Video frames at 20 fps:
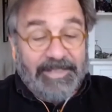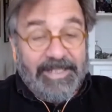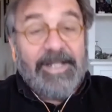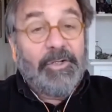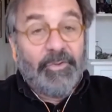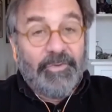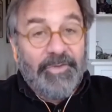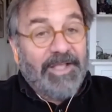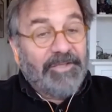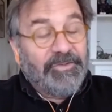illegal
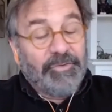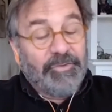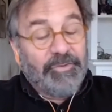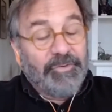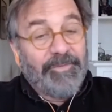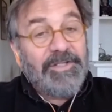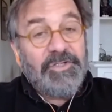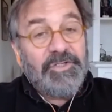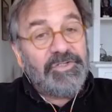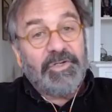not to
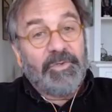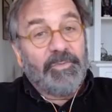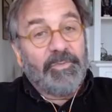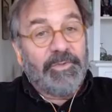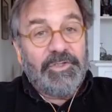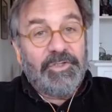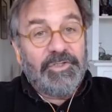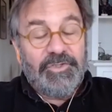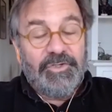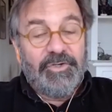register when
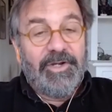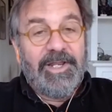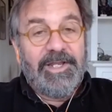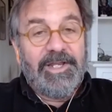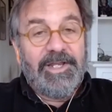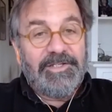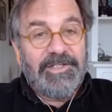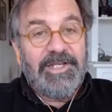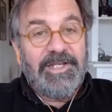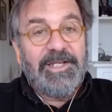you turn
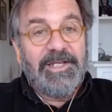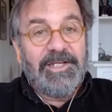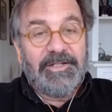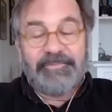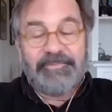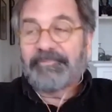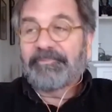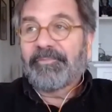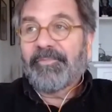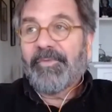18.
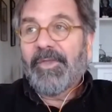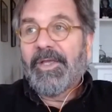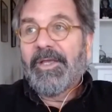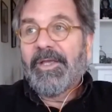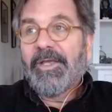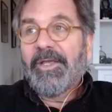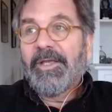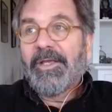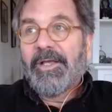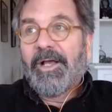
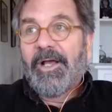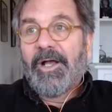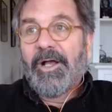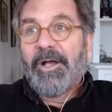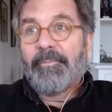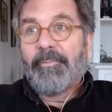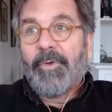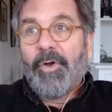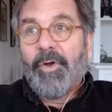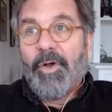
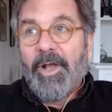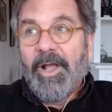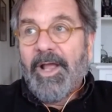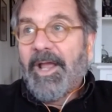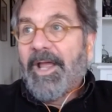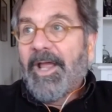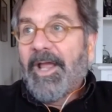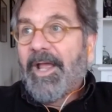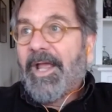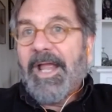Um,
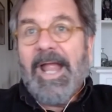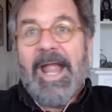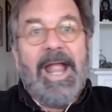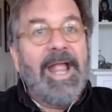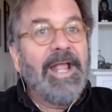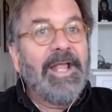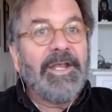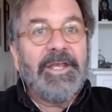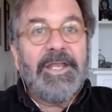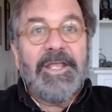
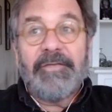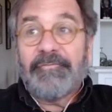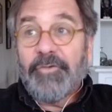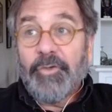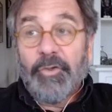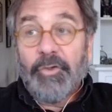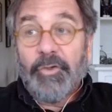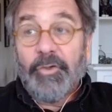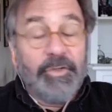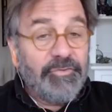and if
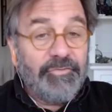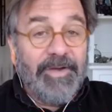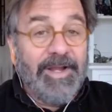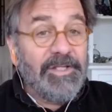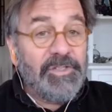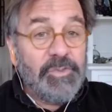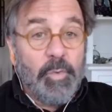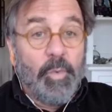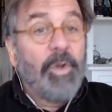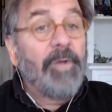you're a
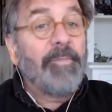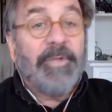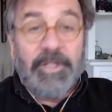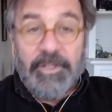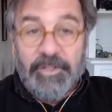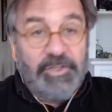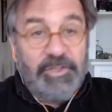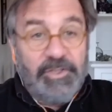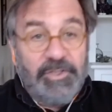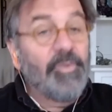trans woman,
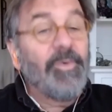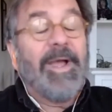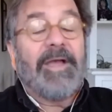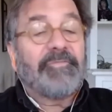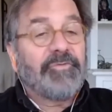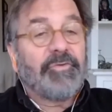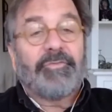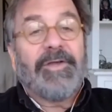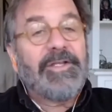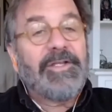you have to
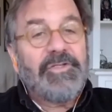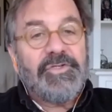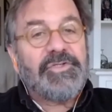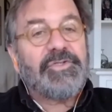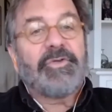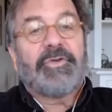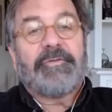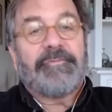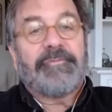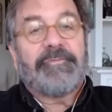
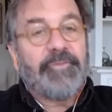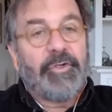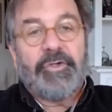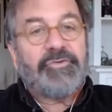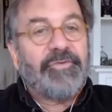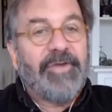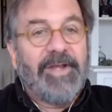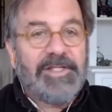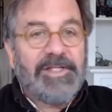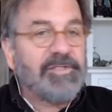register. If you're a
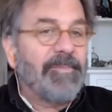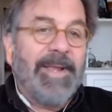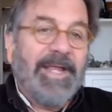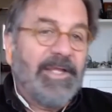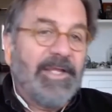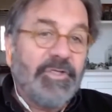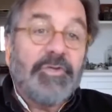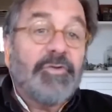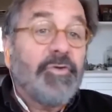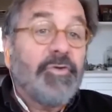trans
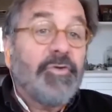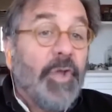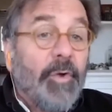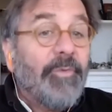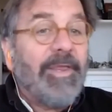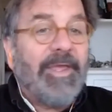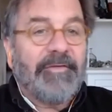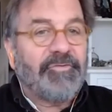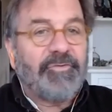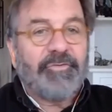man, you don't
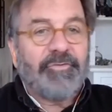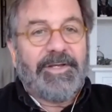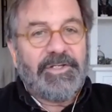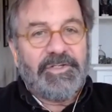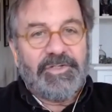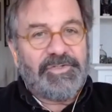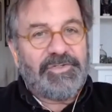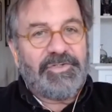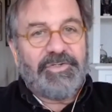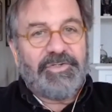have to
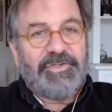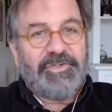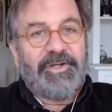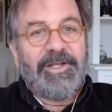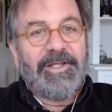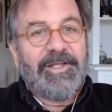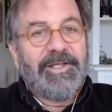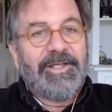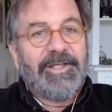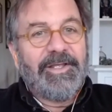register.
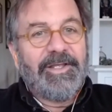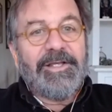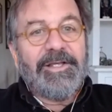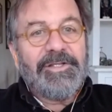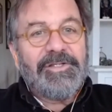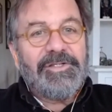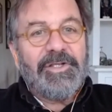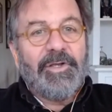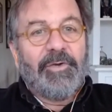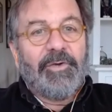
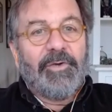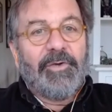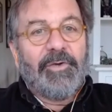So it's